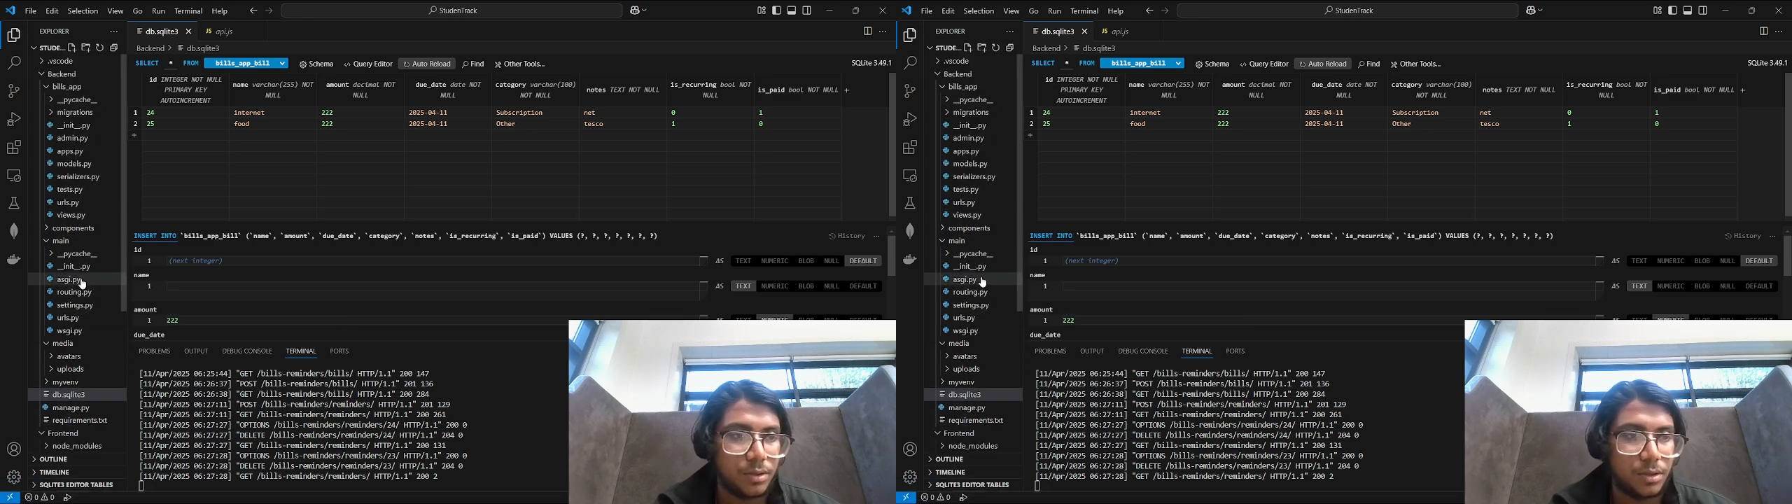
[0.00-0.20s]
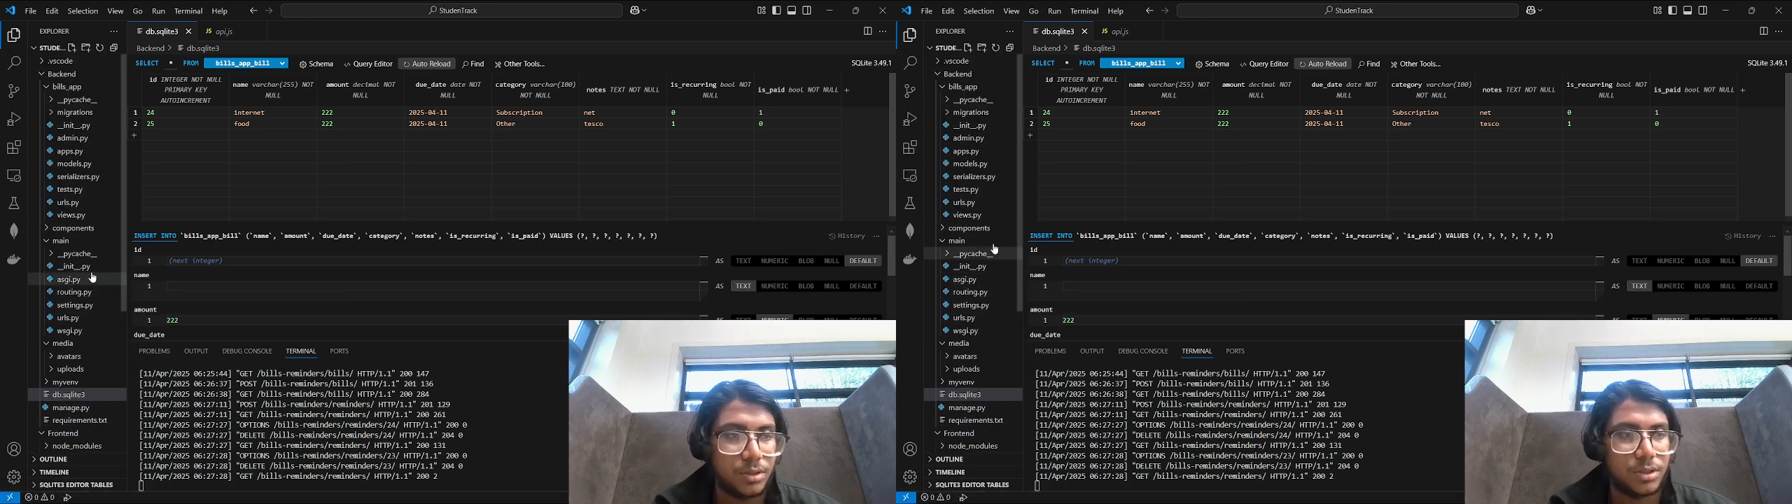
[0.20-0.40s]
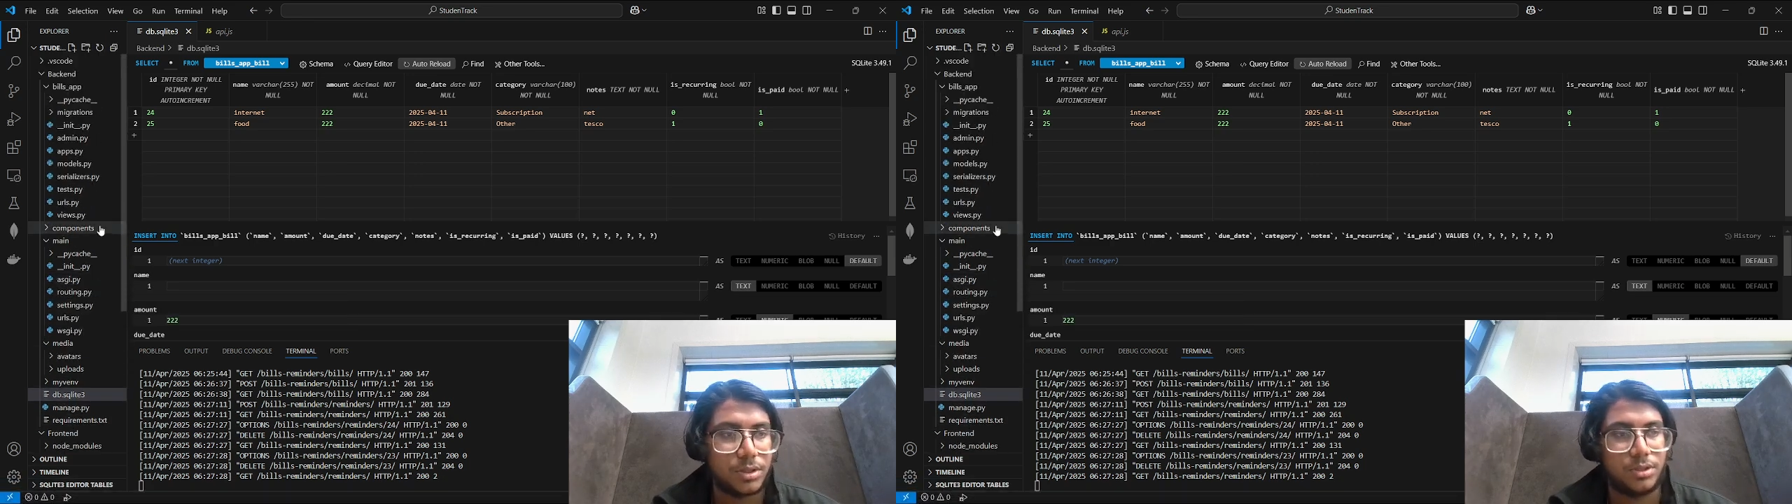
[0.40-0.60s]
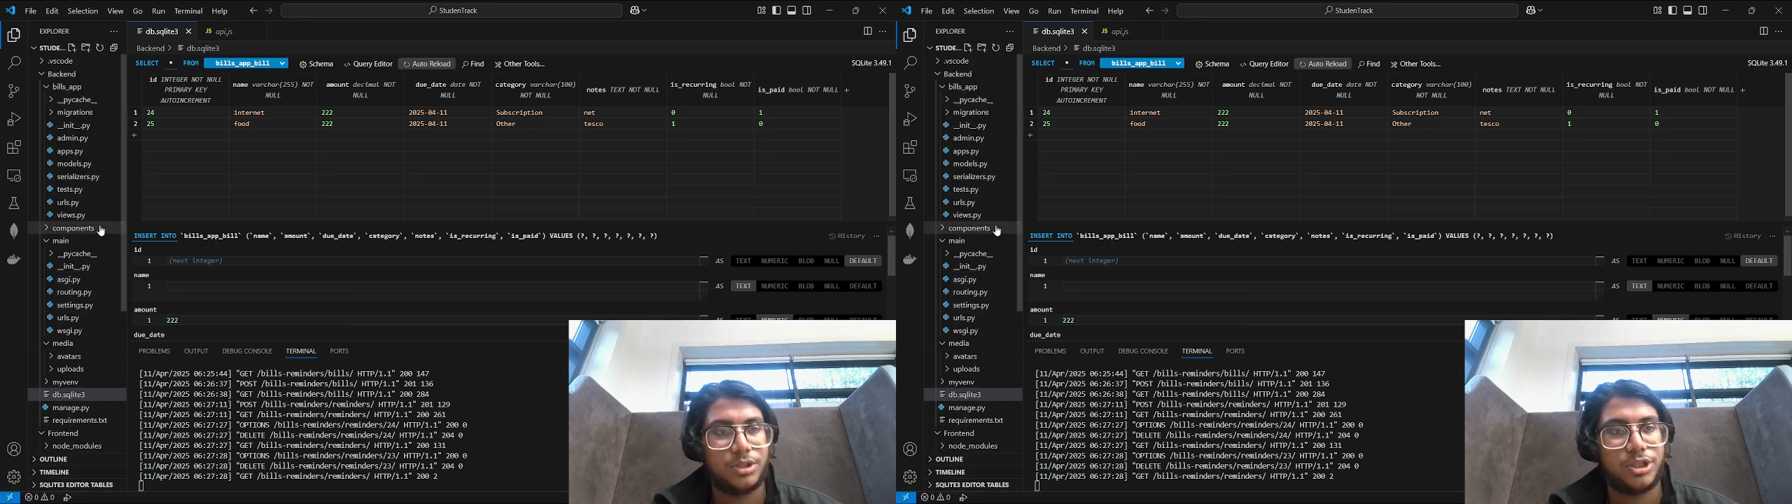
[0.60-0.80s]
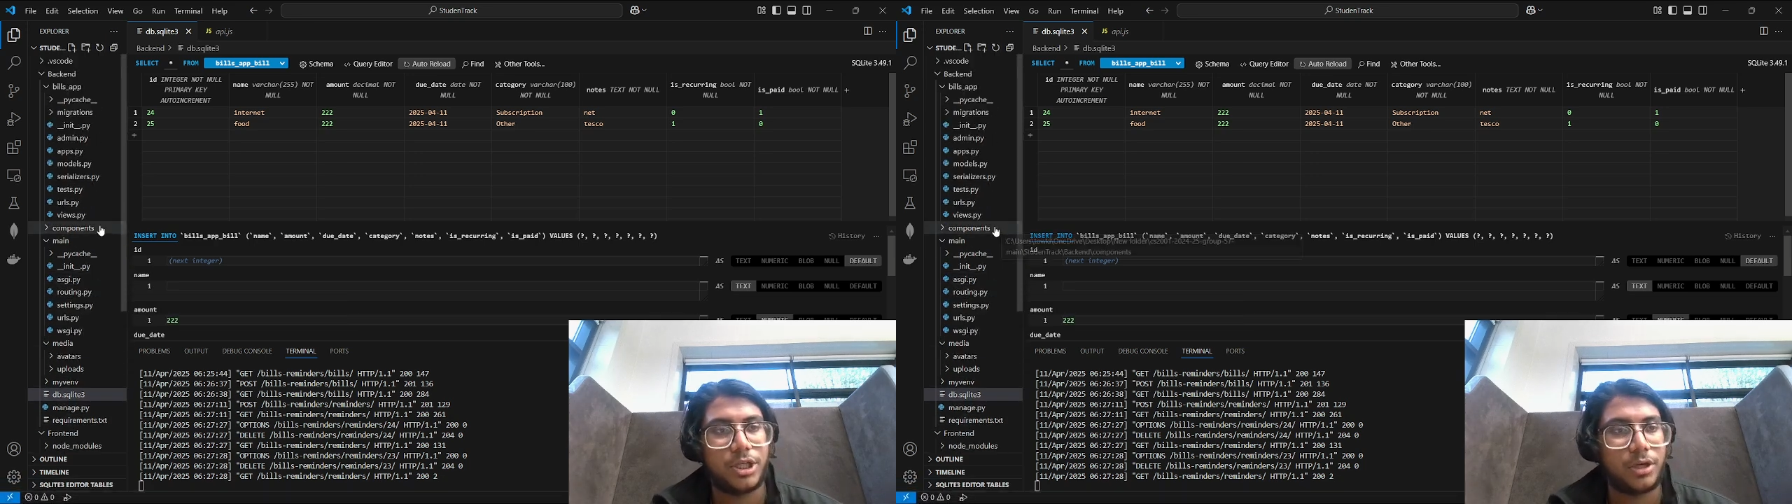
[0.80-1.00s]
It's
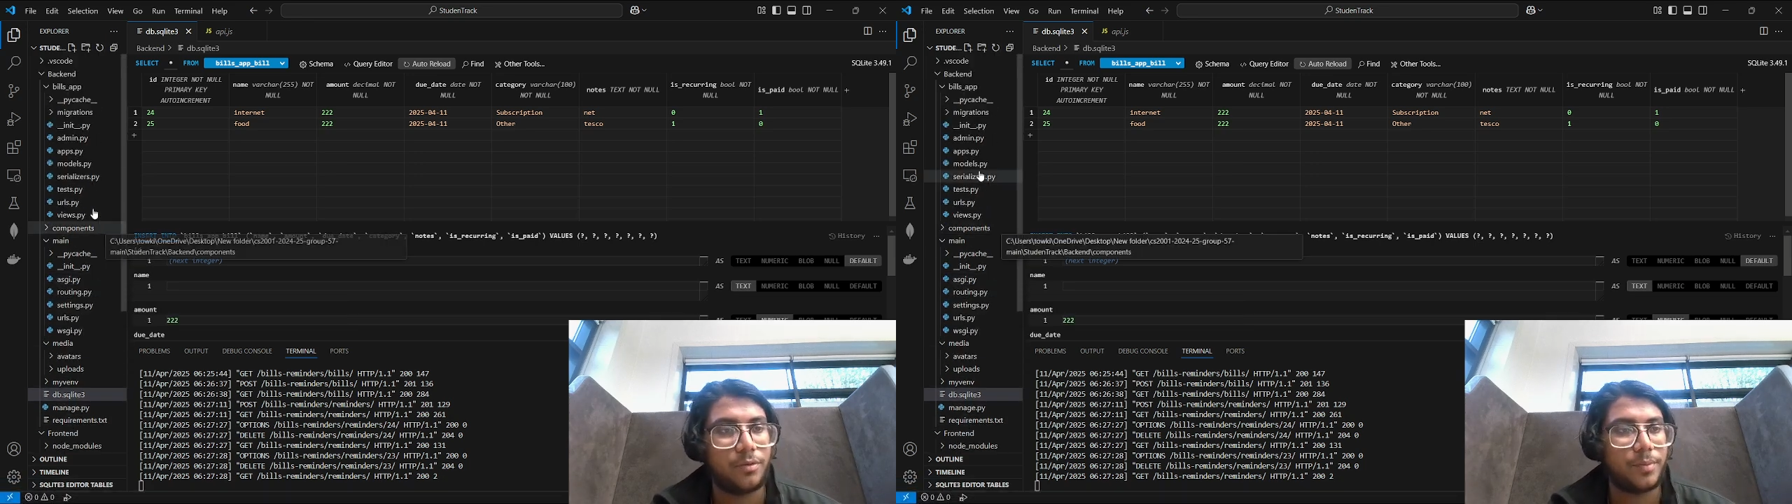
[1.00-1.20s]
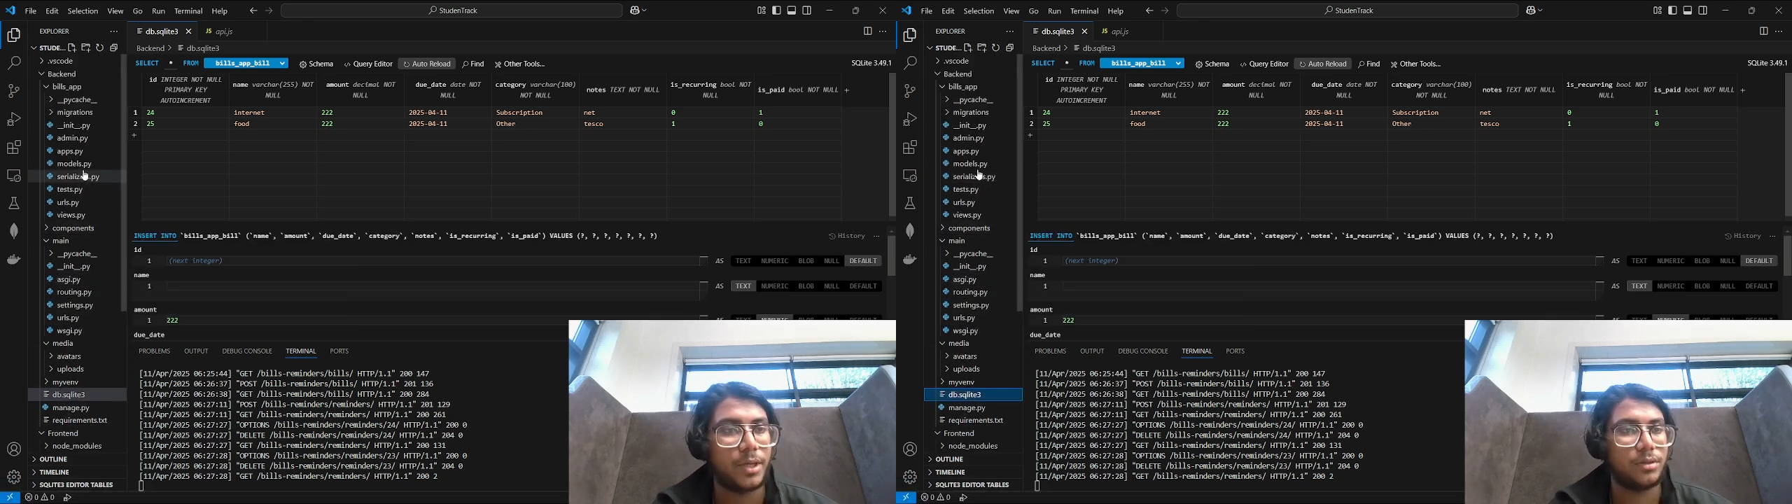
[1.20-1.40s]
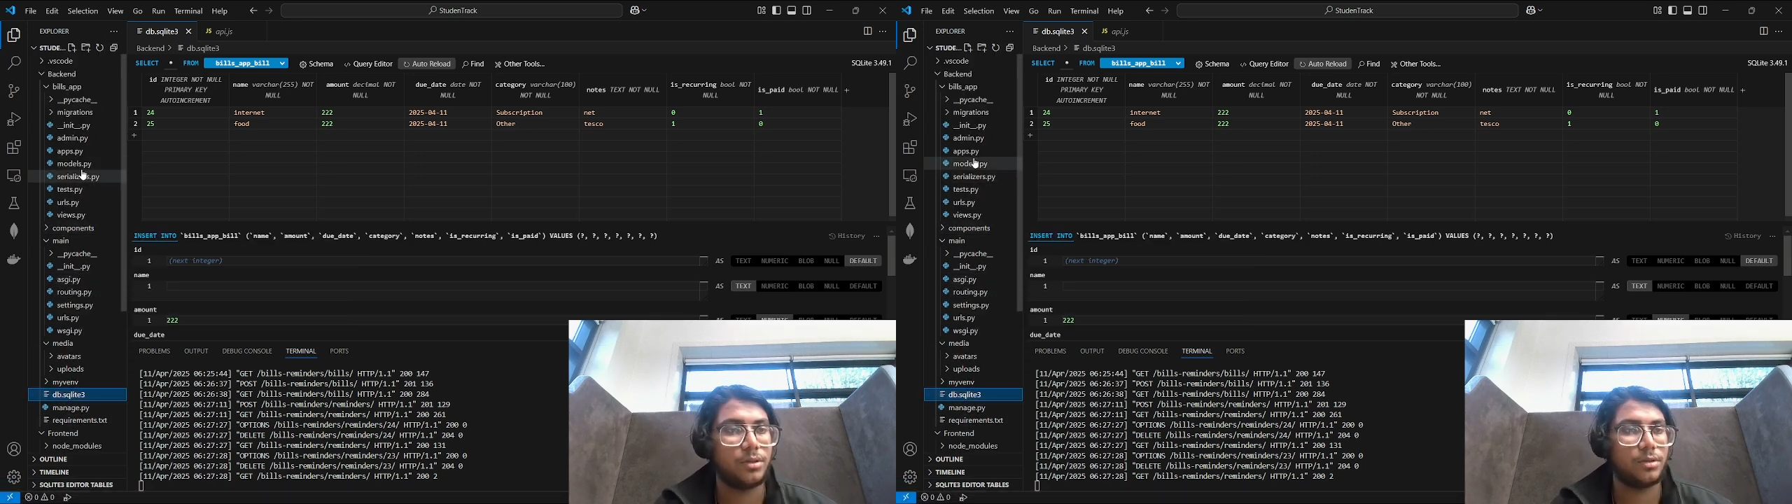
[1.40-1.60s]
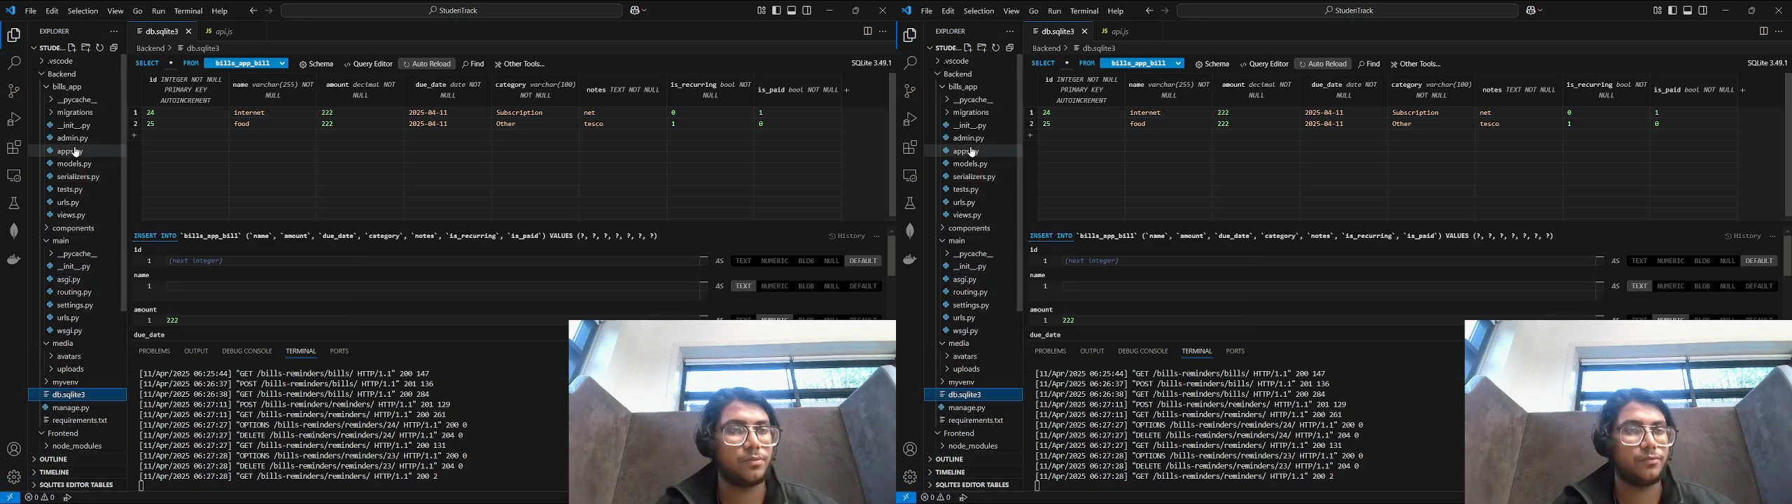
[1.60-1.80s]
Django Python